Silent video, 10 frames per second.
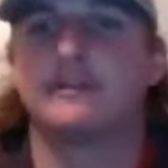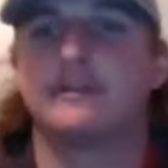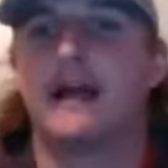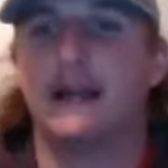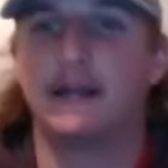
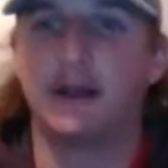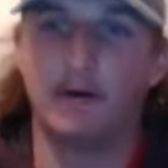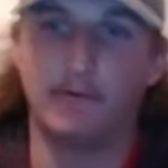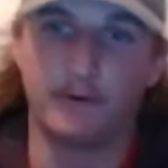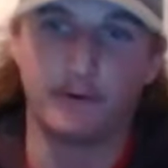and I had to
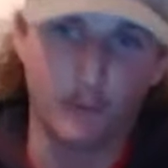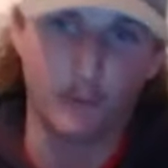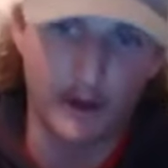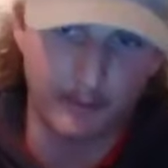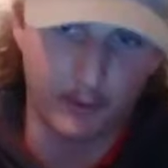go for the
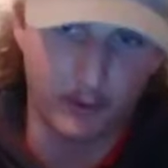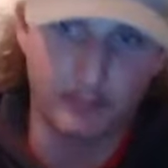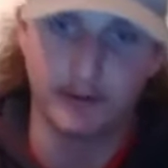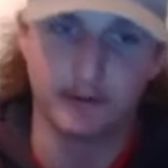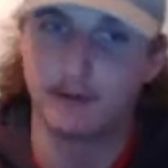wedding party
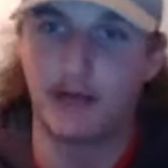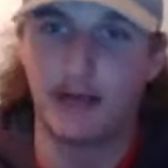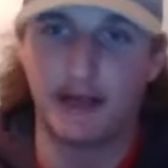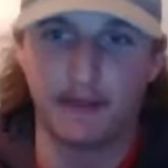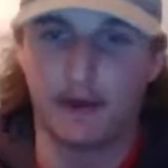pictures. So,
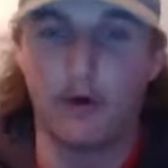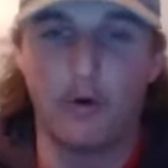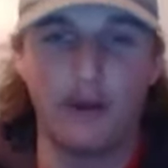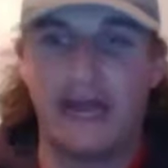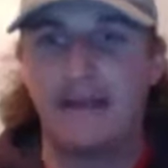like, the
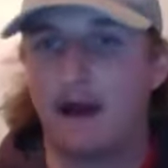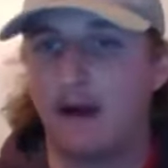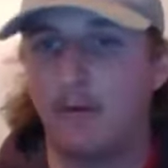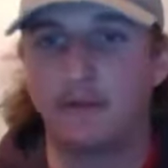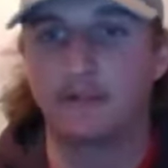whole game
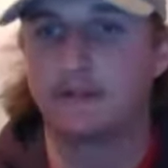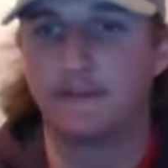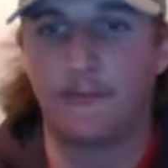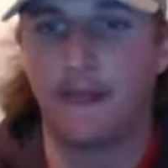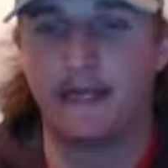I
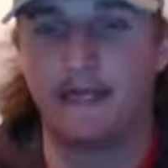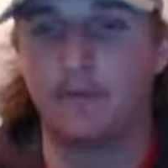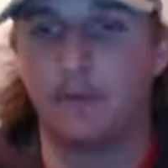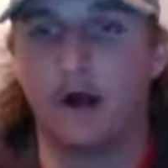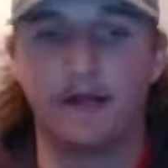didn't get
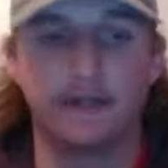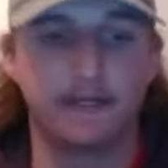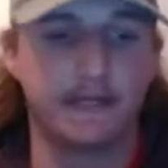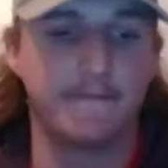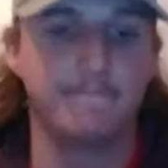to watch.
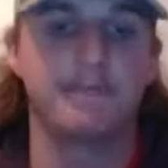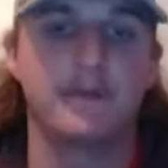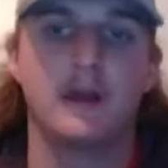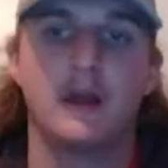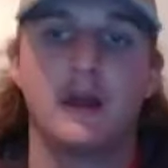And then
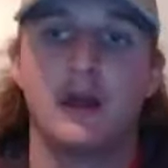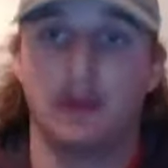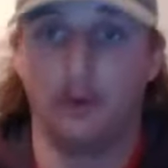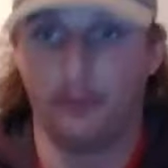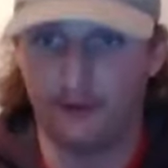
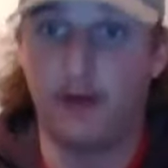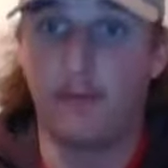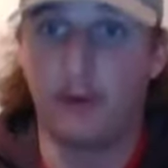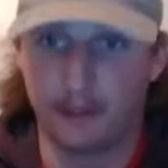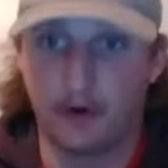the
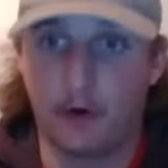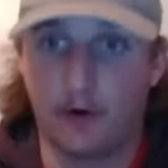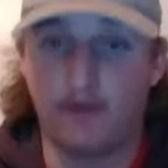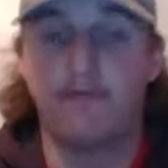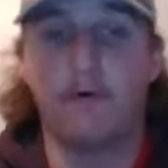ceremony
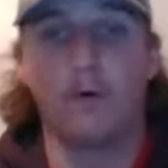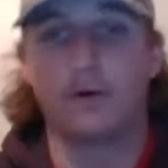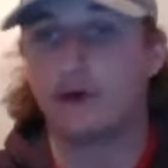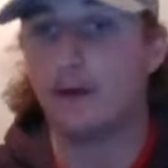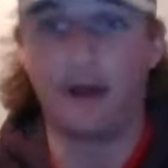started at
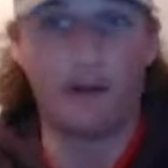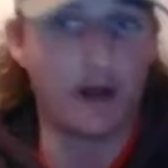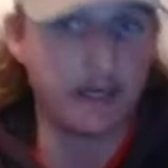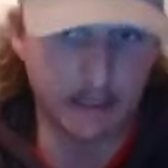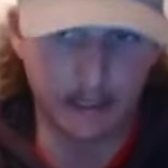4, so I'm not
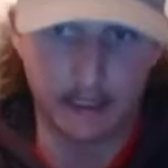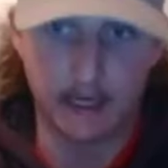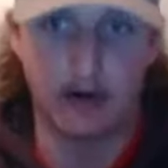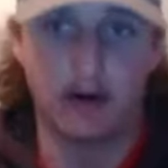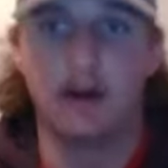watching it
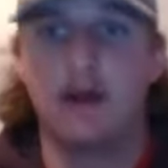there.